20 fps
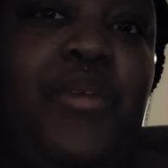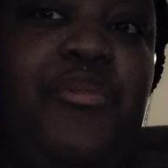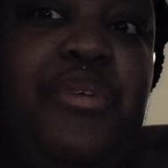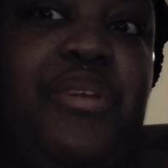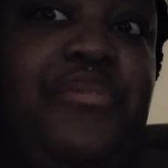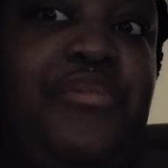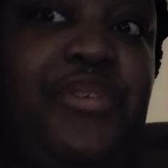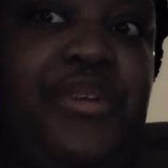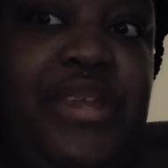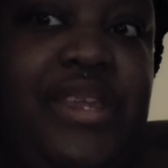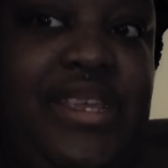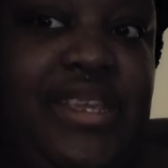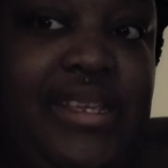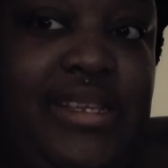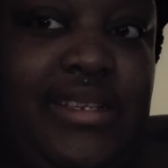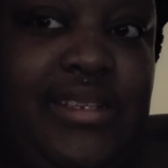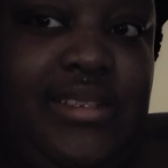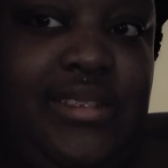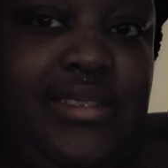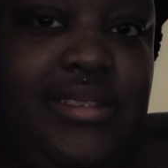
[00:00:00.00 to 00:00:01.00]
we
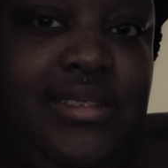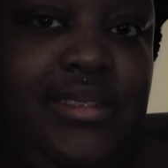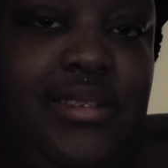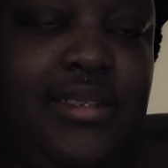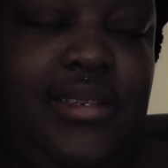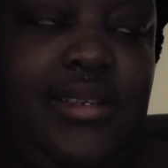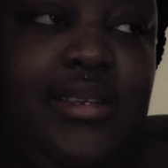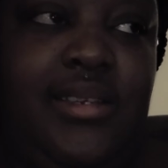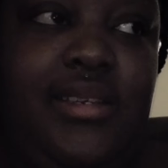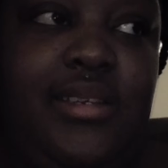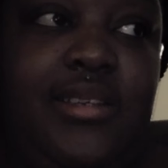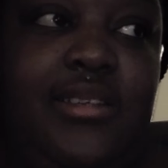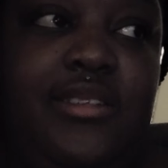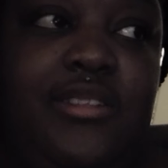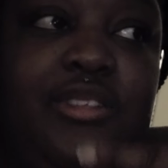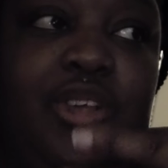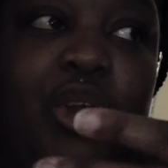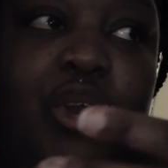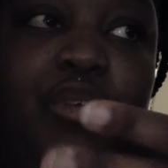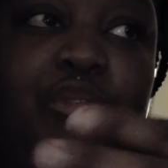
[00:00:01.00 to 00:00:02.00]
friends.
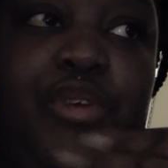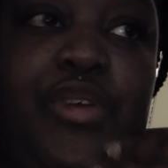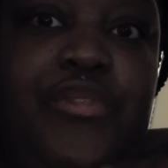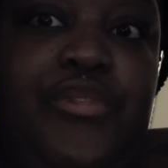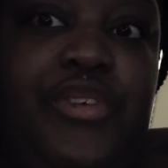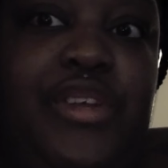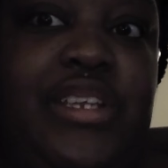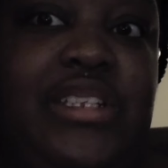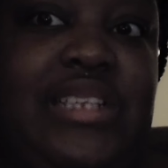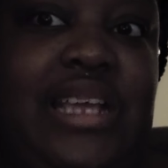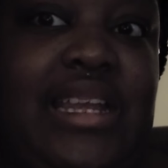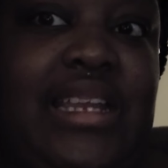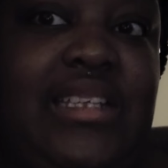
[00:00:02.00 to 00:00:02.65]
So if we friends, I